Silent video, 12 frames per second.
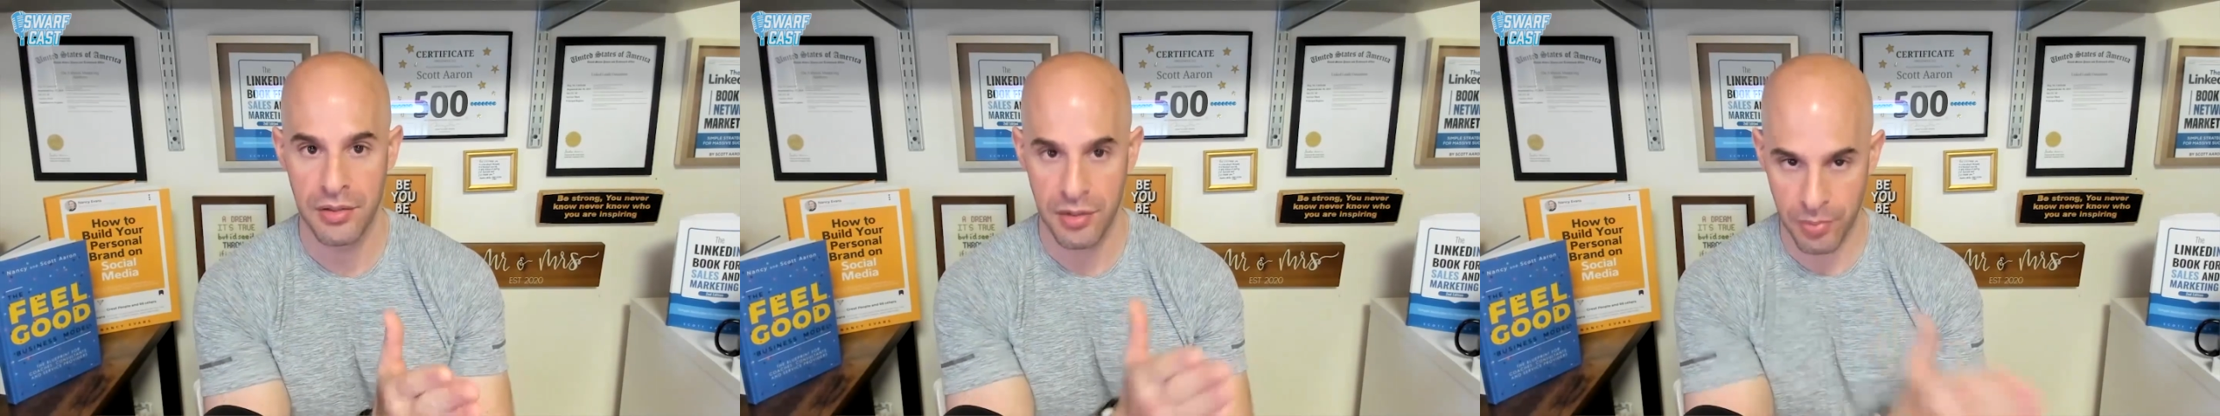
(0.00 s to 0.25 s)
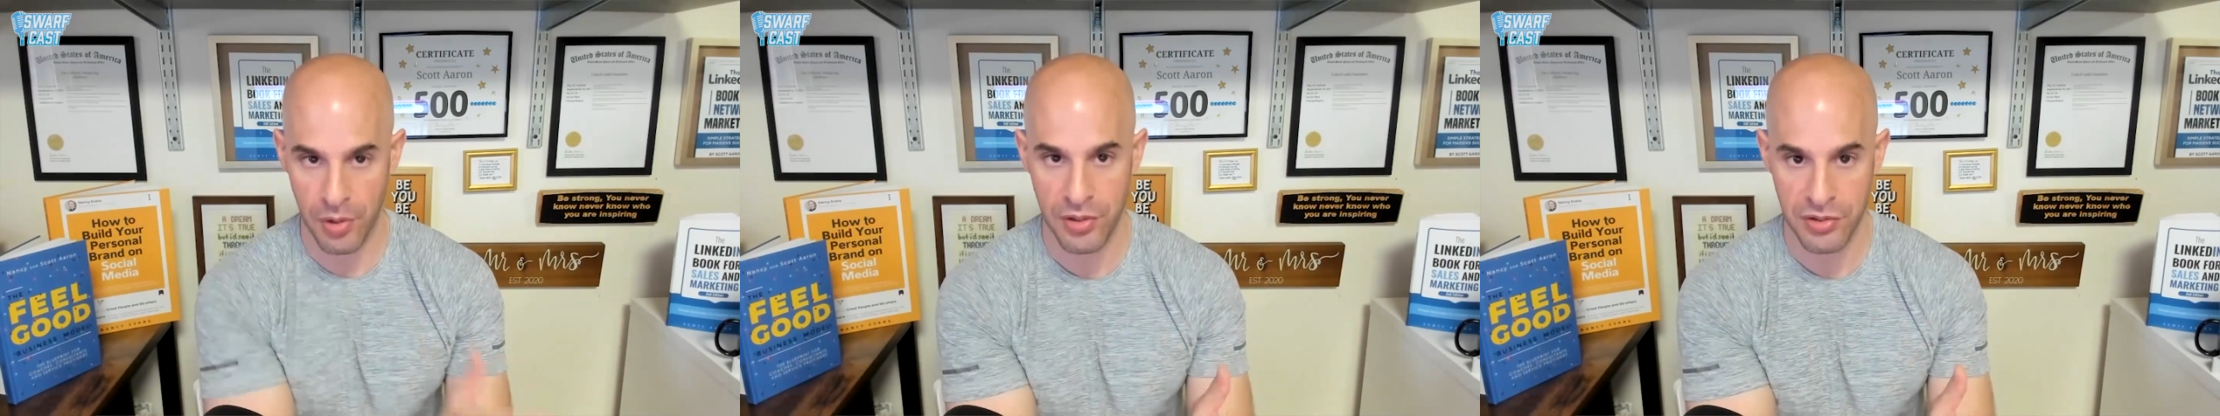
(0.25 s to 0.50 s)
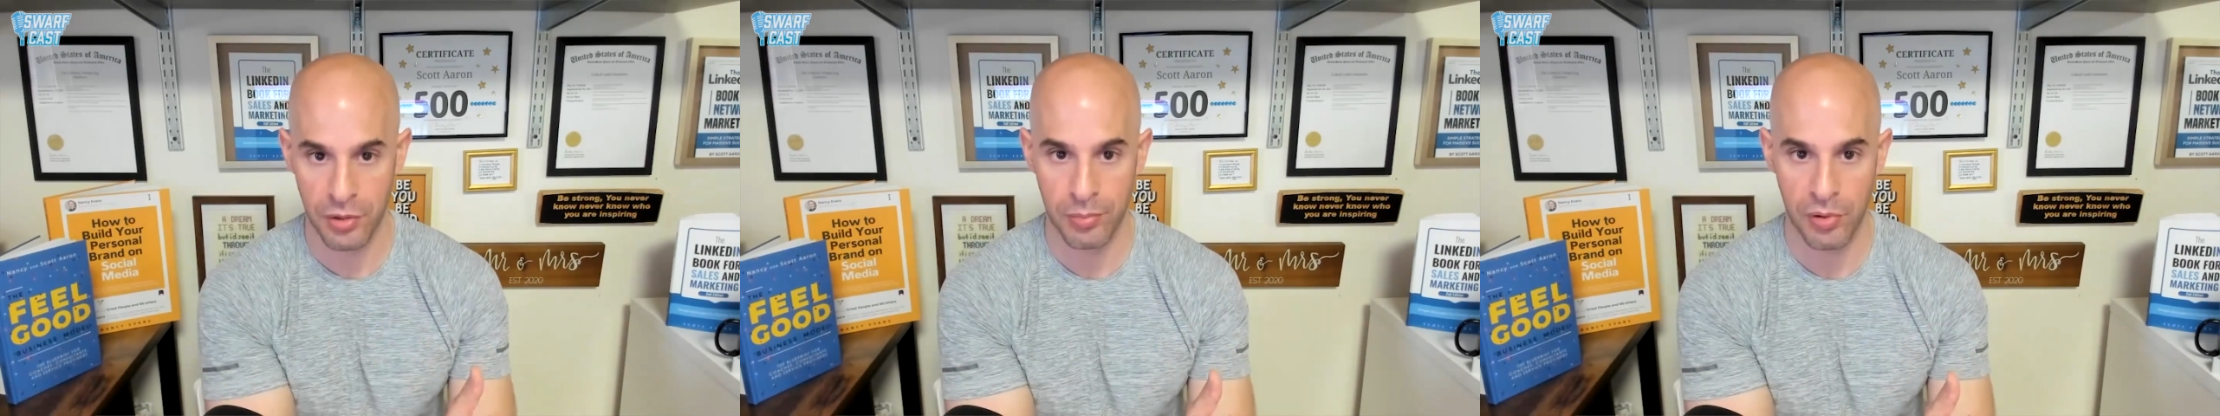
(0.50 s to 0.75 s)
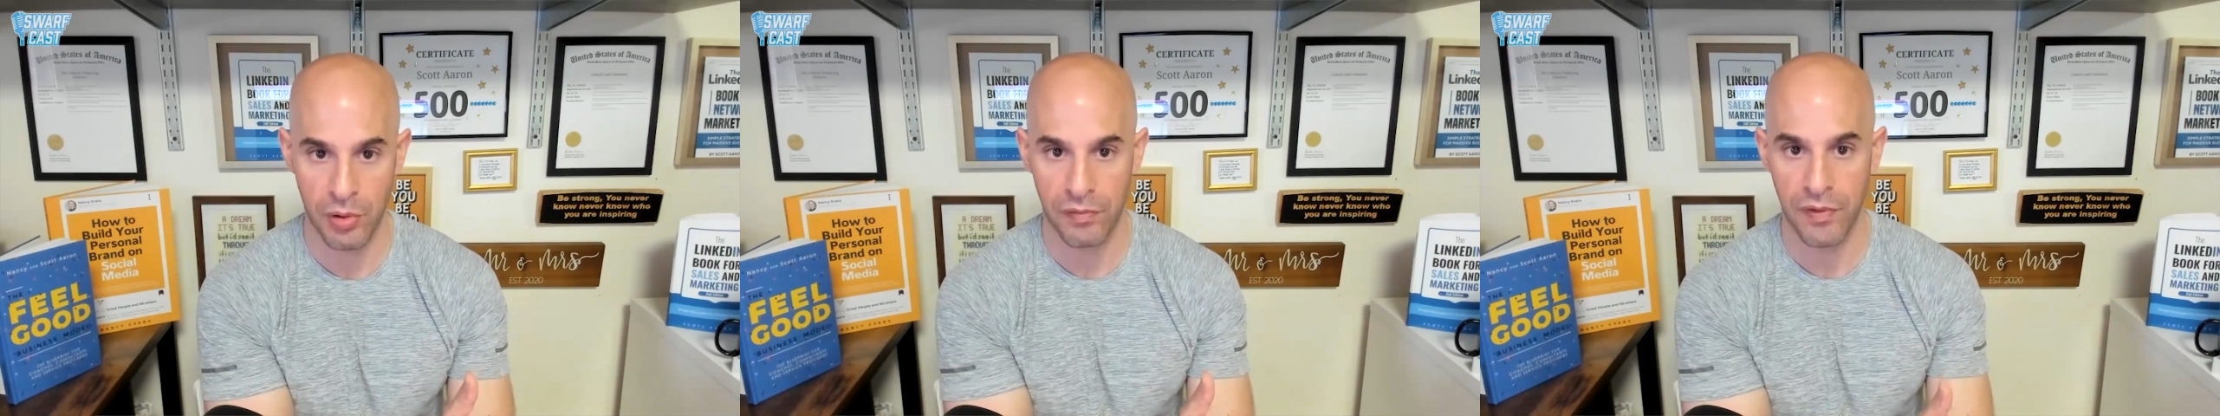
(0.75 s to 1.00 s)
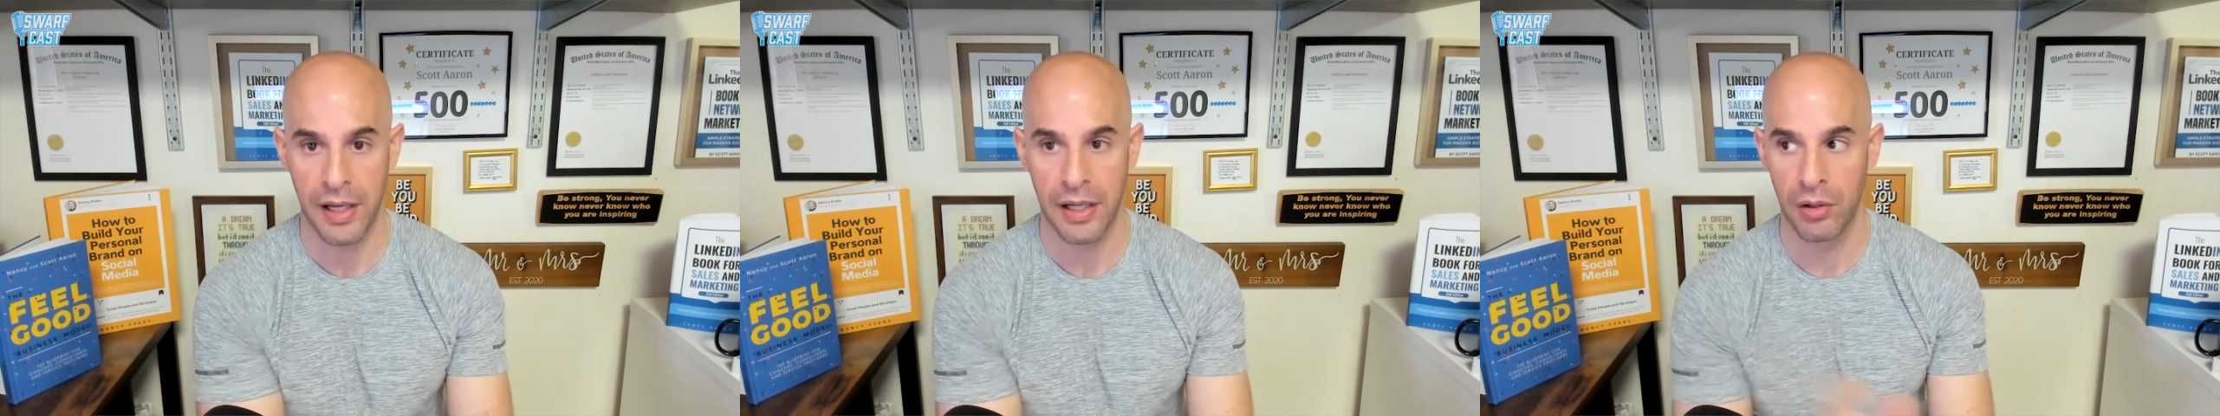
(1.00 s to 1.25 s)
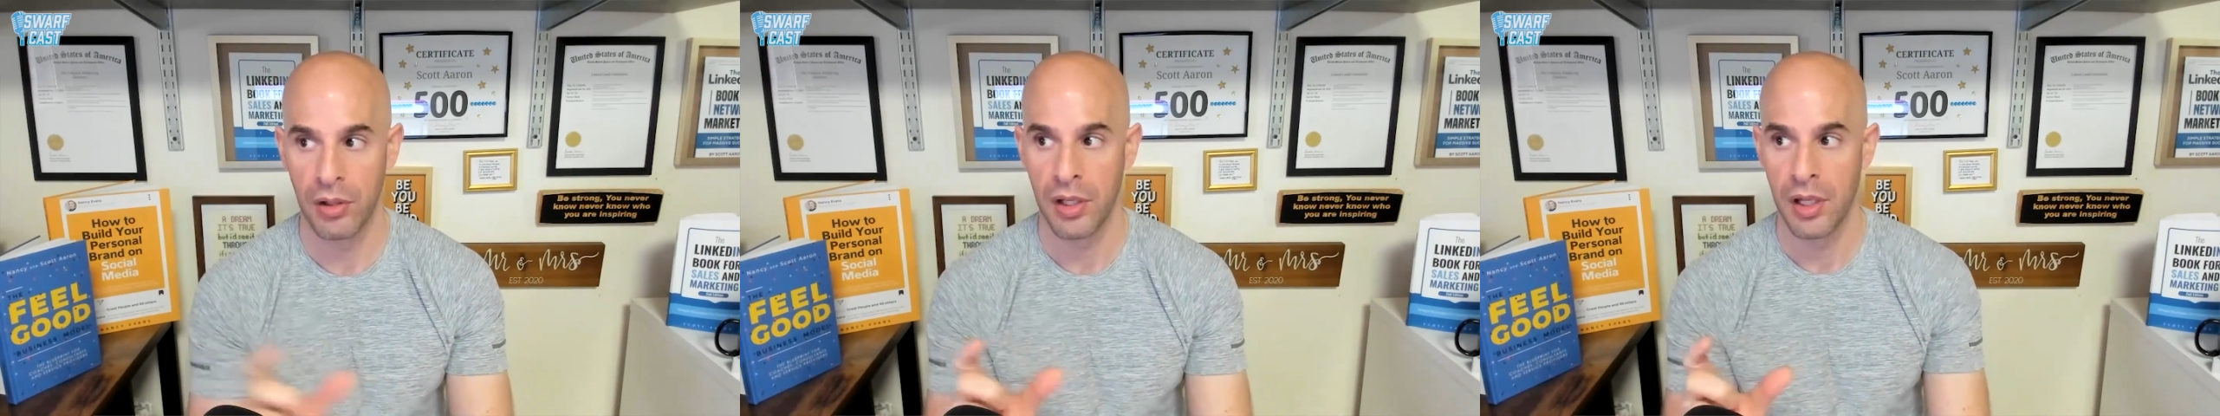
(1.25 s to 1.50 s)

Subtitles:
the personal profile,